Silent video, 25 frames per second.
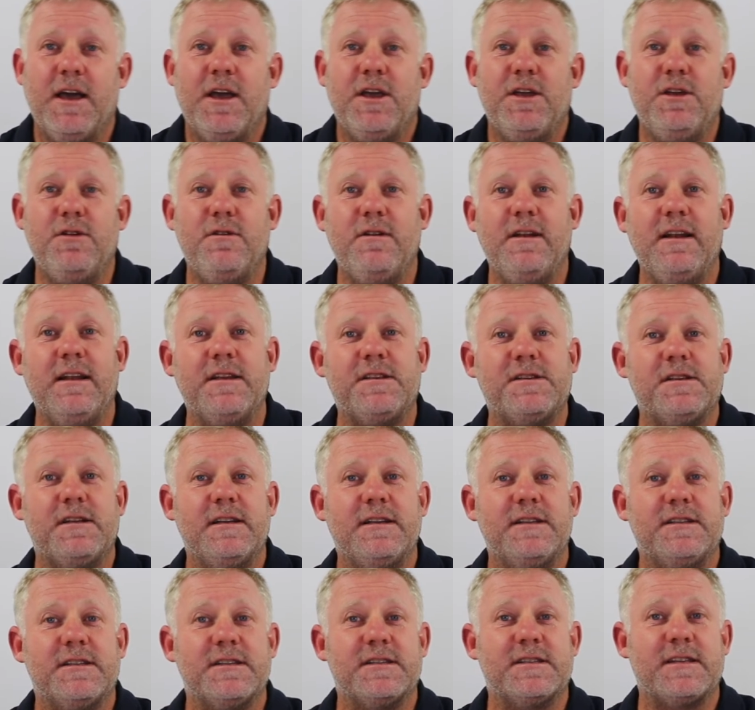You
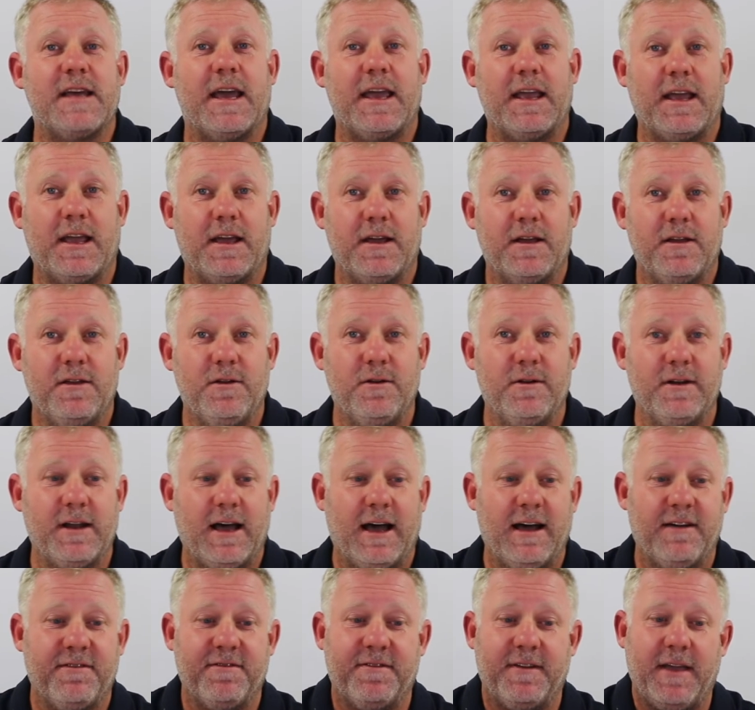literally just take your
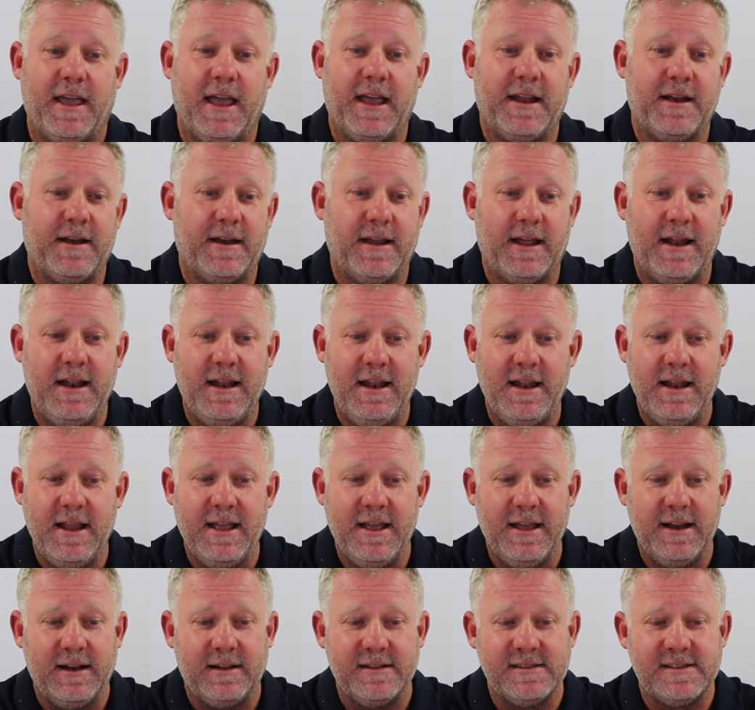knife and a
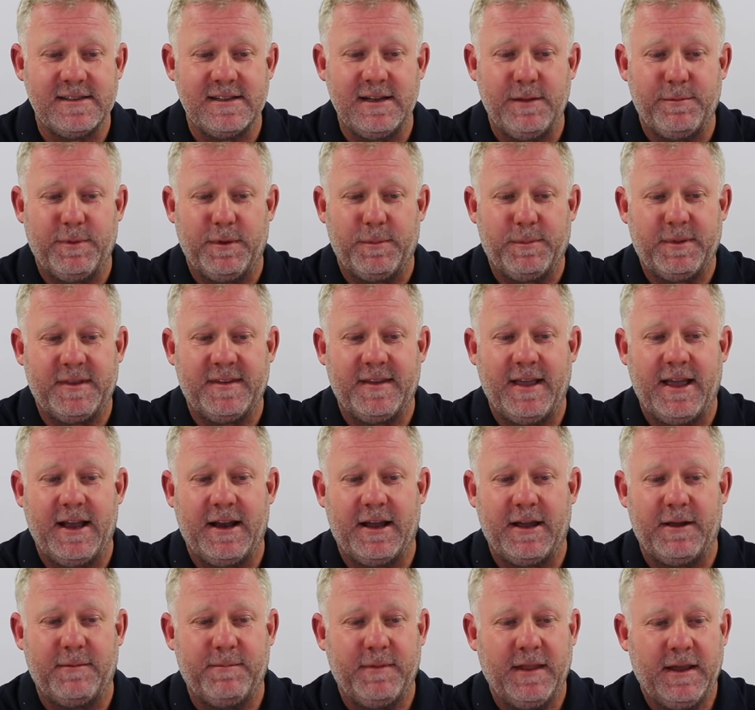little slip of
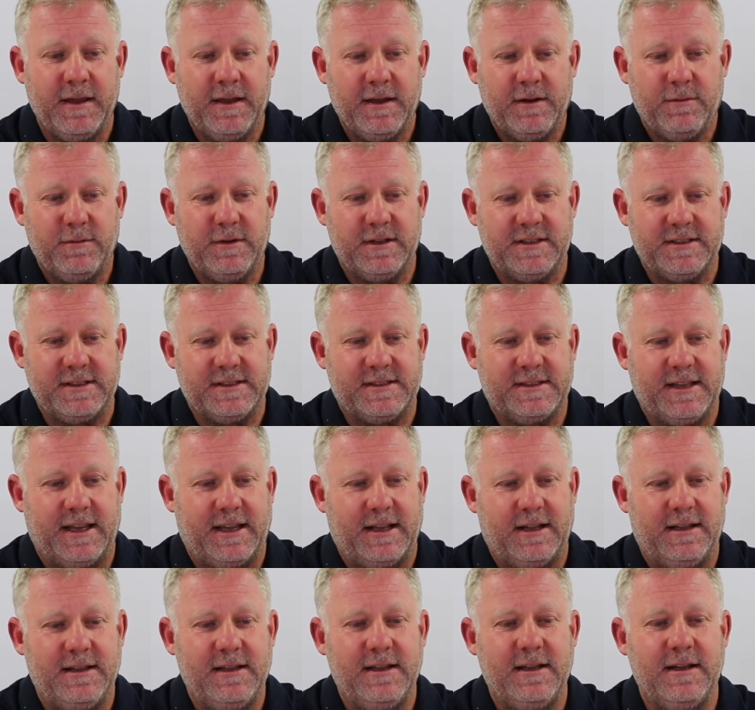potato, well, just take
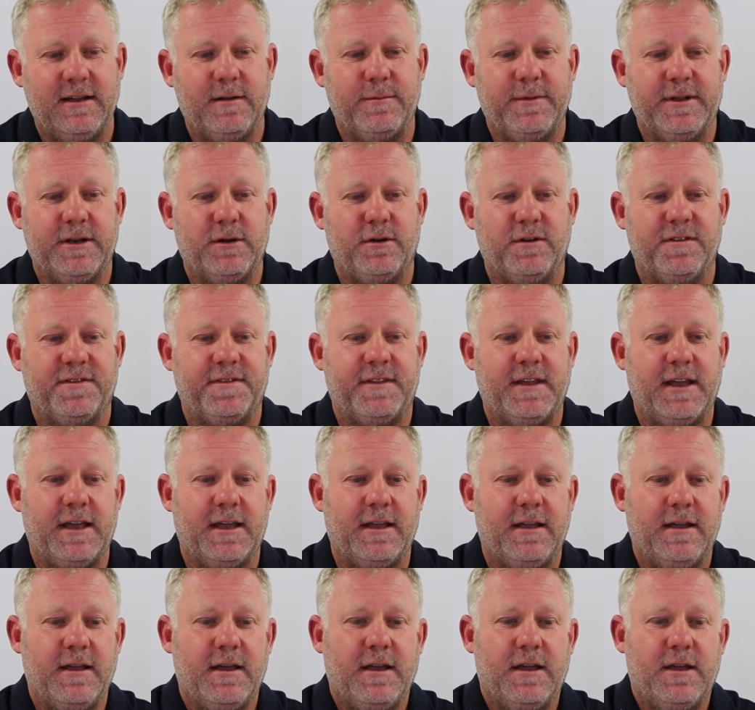a little bit off
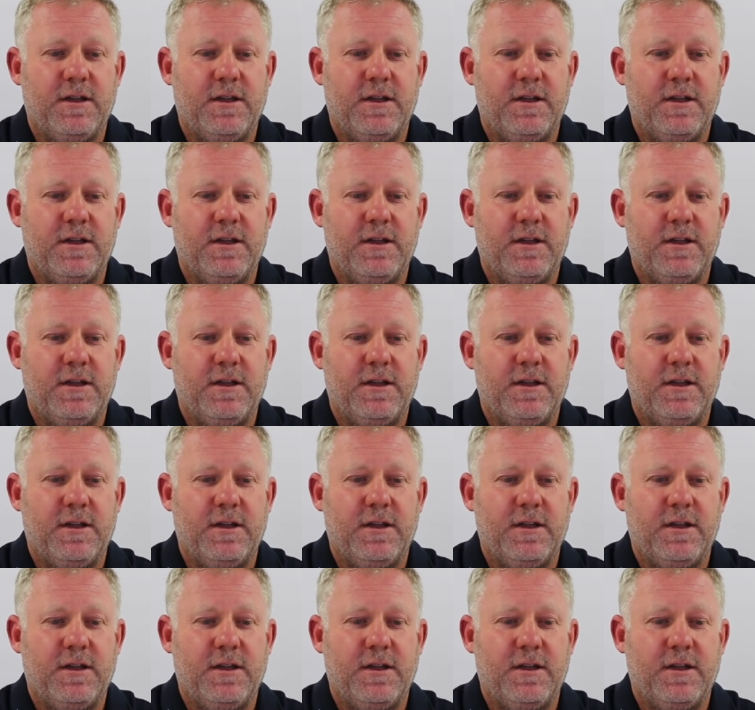there.